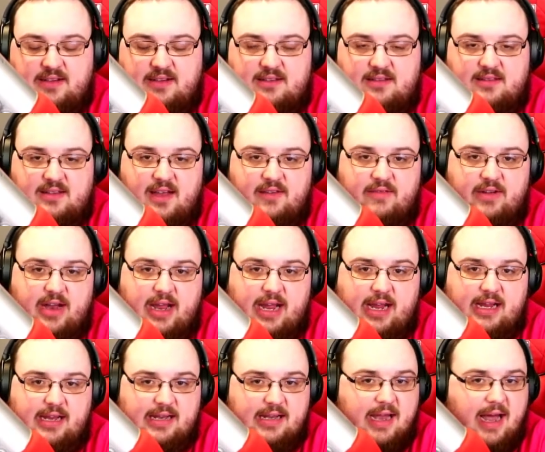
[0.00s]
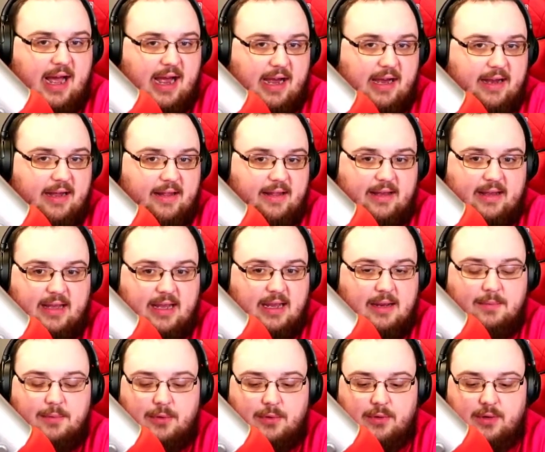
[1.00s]
7, 8, 9 on the
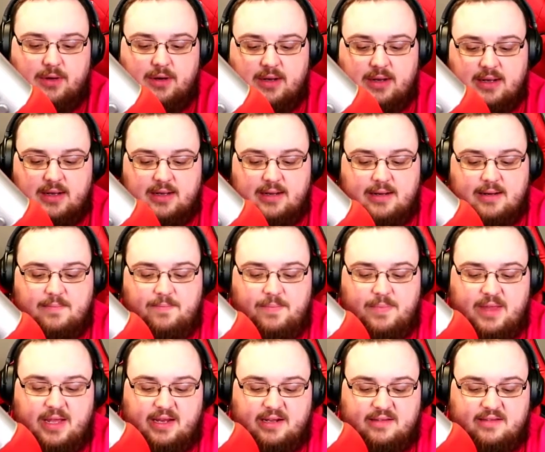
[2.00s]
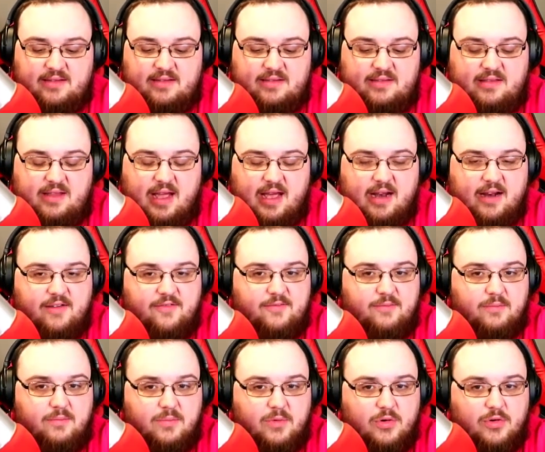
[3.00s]
keyboard, instead of
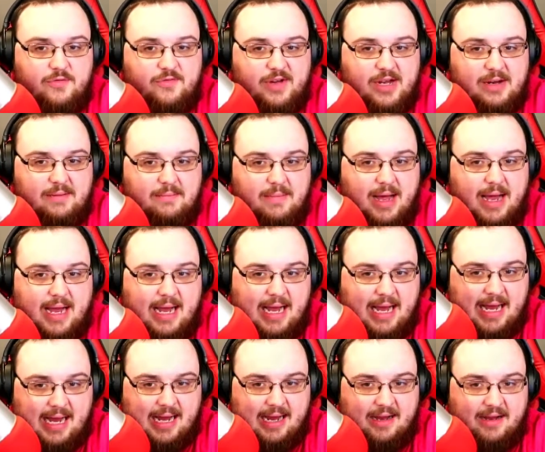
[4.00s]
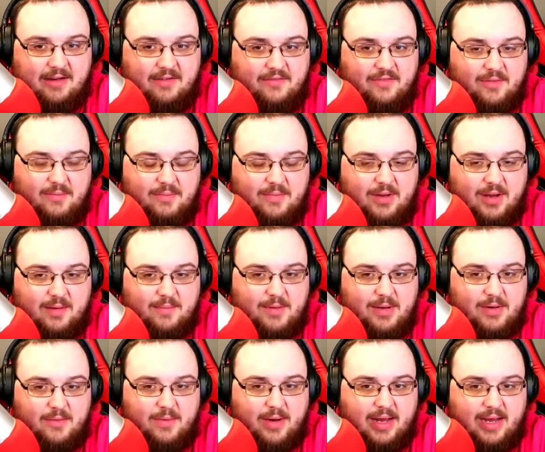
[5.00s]
moving my hand from
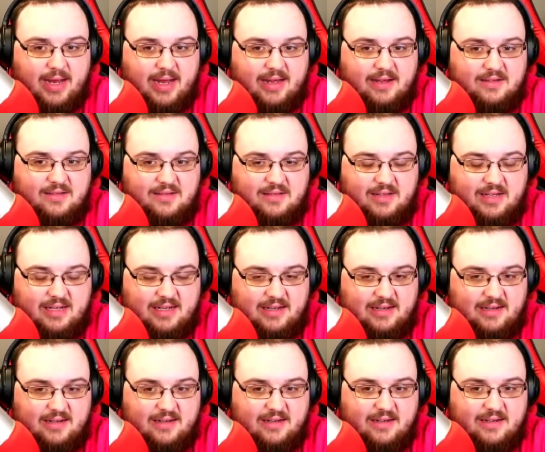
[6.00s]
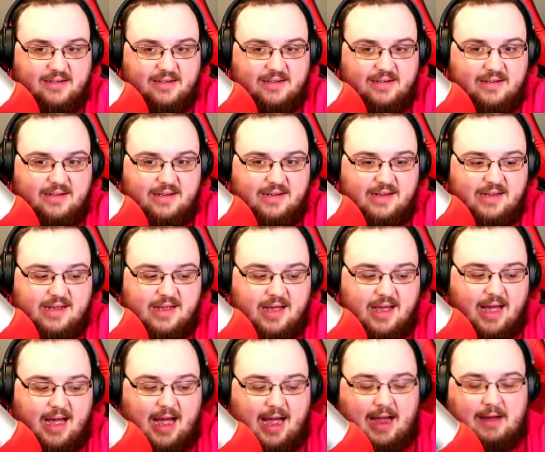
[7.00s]
WASD,
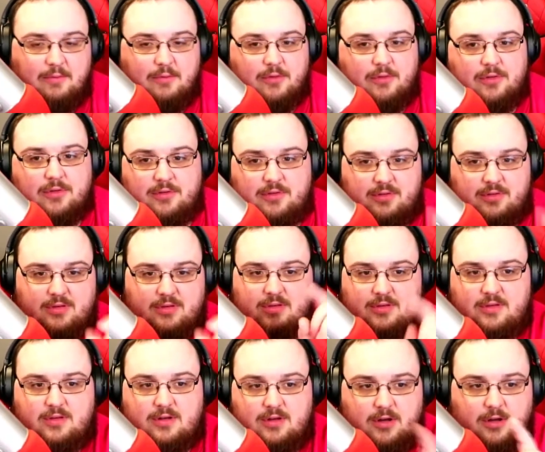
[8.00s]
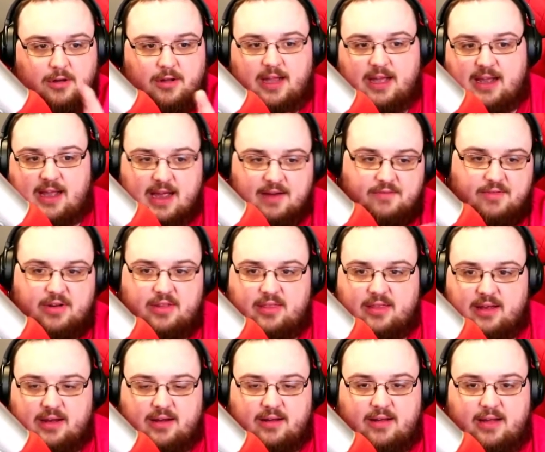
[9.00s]
I will click
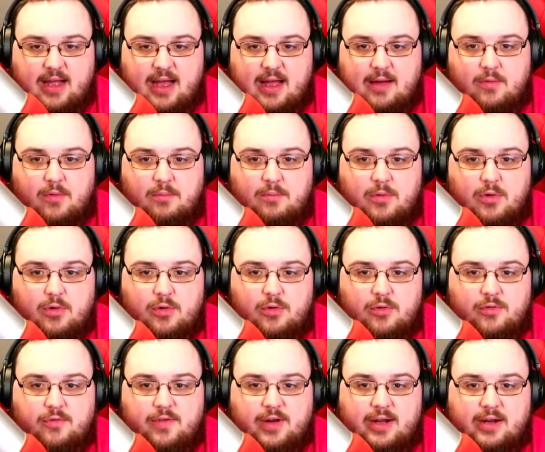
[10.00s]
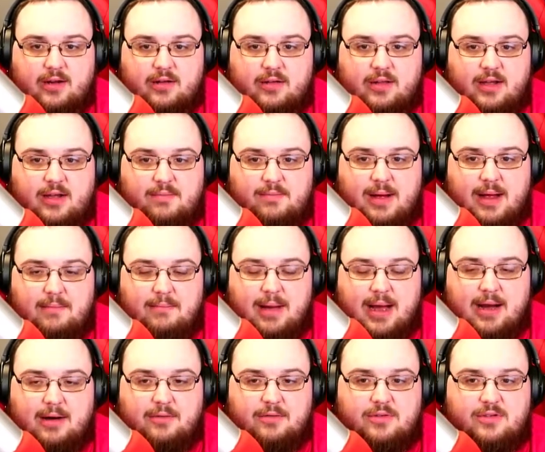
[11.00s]
everything. Like, I will move and click my
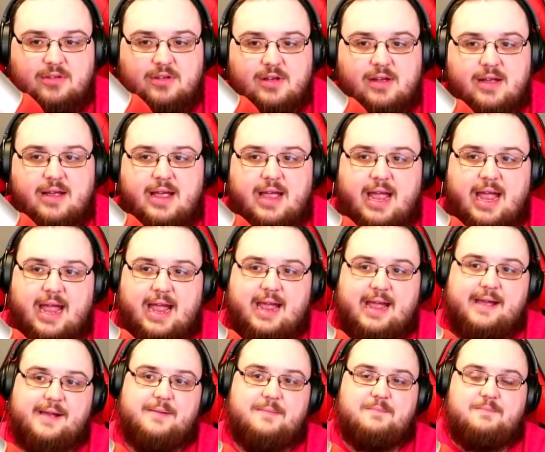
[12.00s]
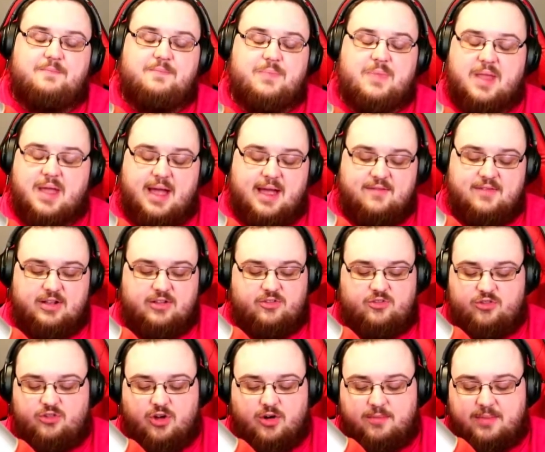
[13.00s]
mouse. And I've had
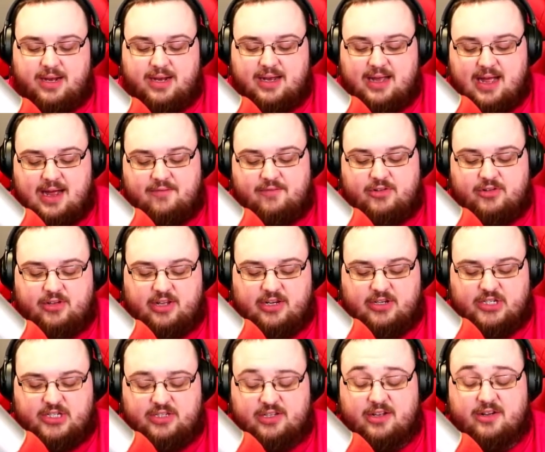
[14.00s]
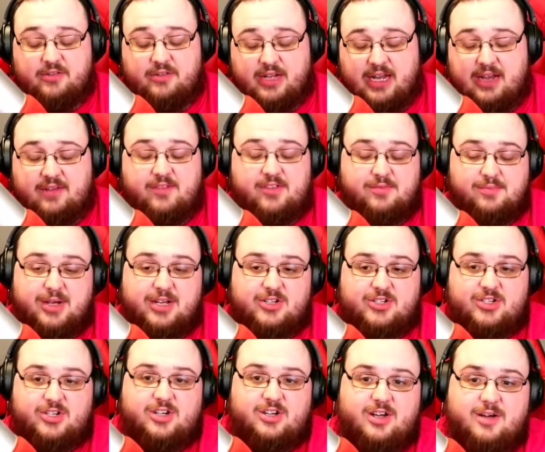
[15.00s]
so many conversations, I know Dave has
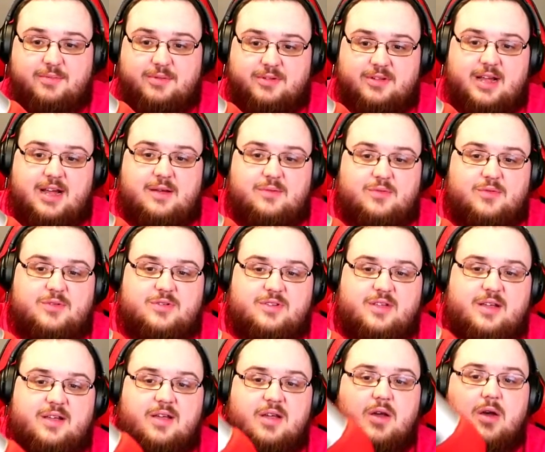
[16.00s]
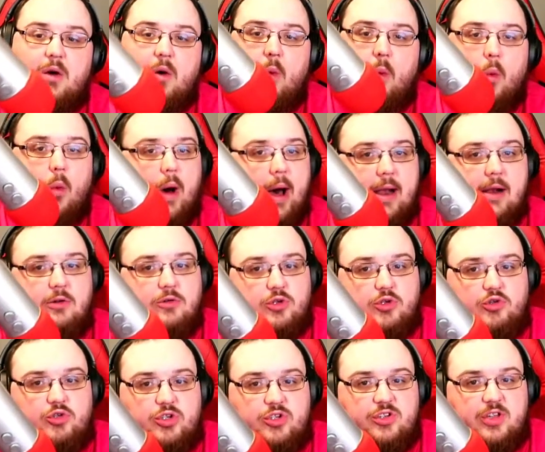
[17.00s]
mentioned a couple times, where it's like, why don't you
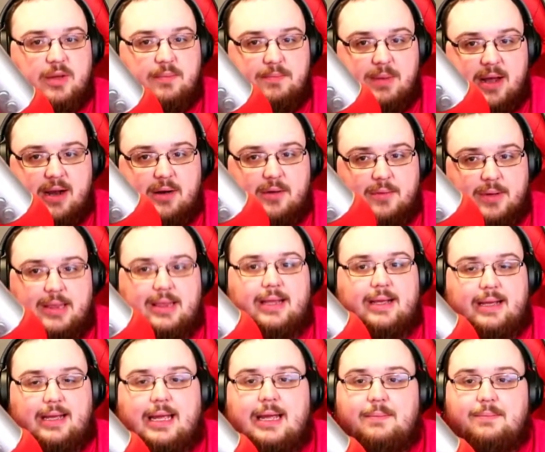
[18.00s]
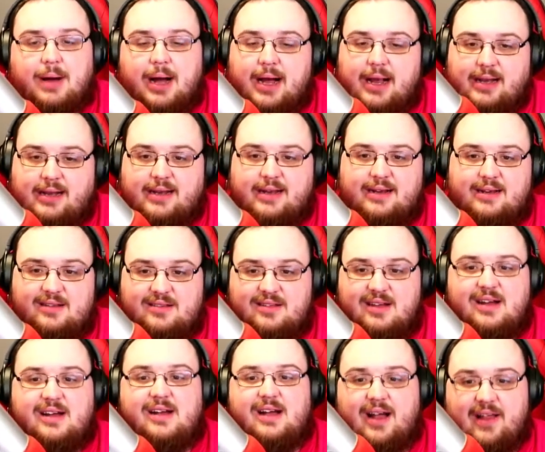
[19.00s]
just get better with the key bindings,
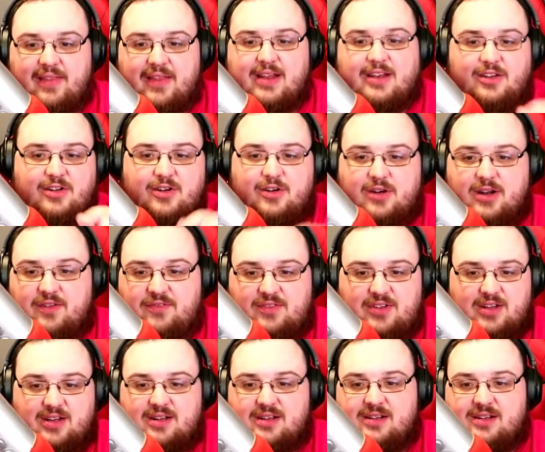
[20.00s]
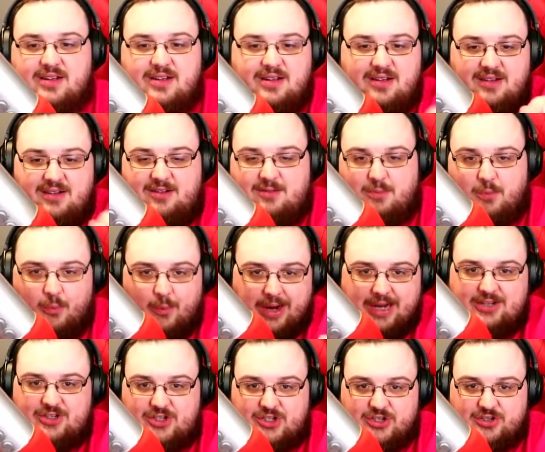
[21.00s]
and then you don't have to
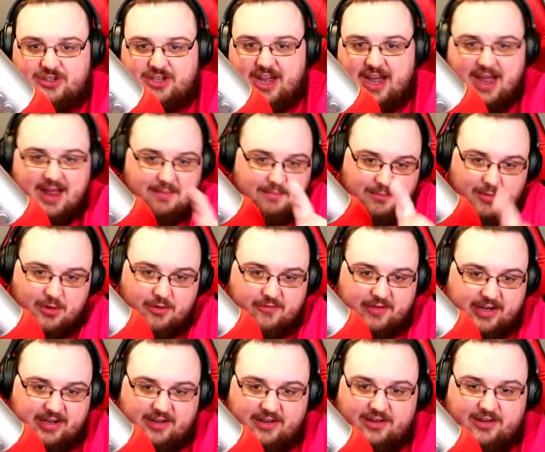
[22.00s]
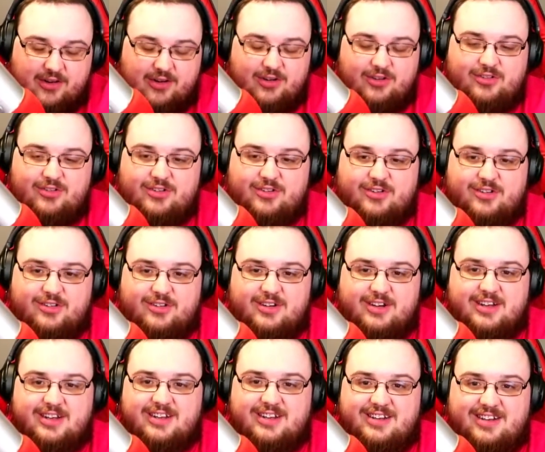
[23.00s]
waste your time moving the cursor
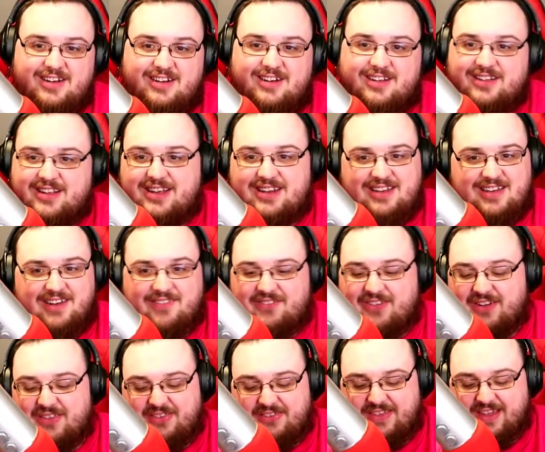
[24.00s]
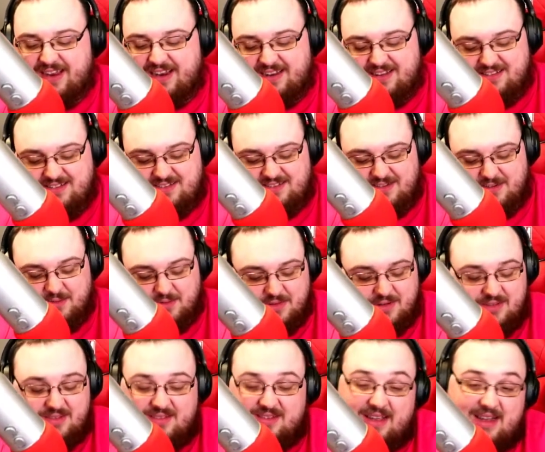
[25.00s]
to click different things, to where
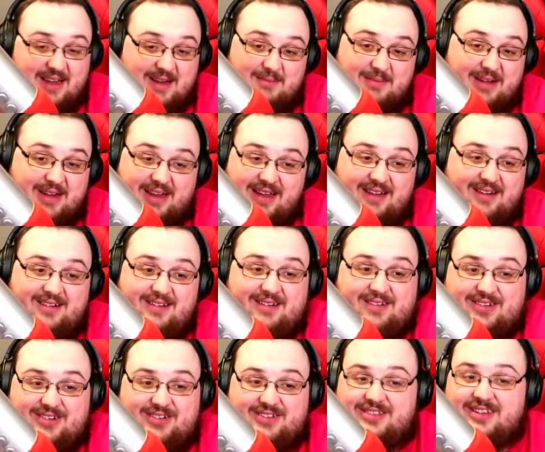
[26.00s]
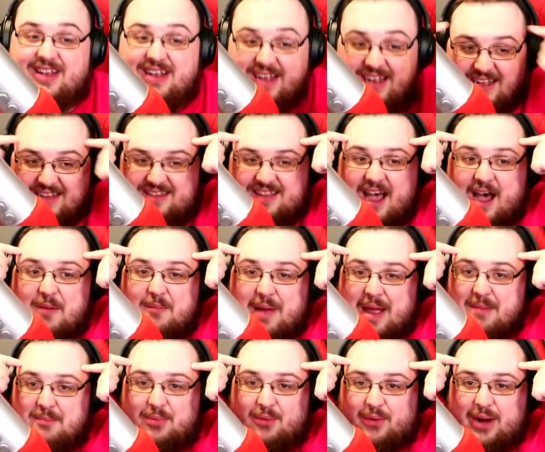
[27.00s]
it's like, I'm like, I don't know, it's how my
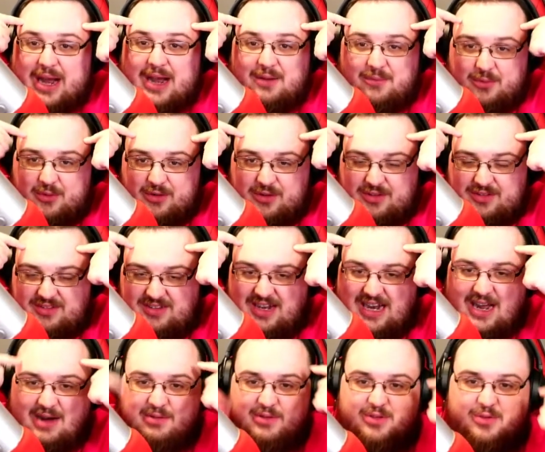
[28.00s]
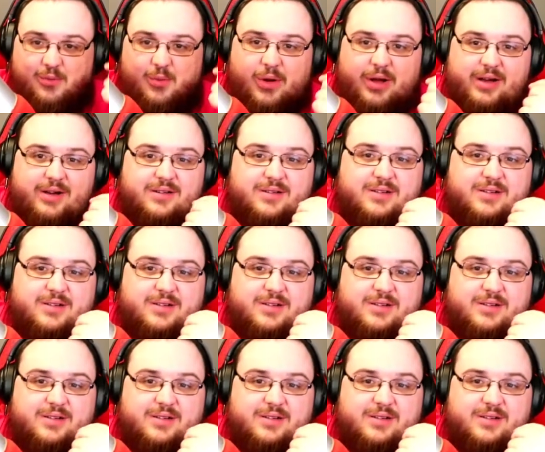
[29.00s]
brain works and how it's wired.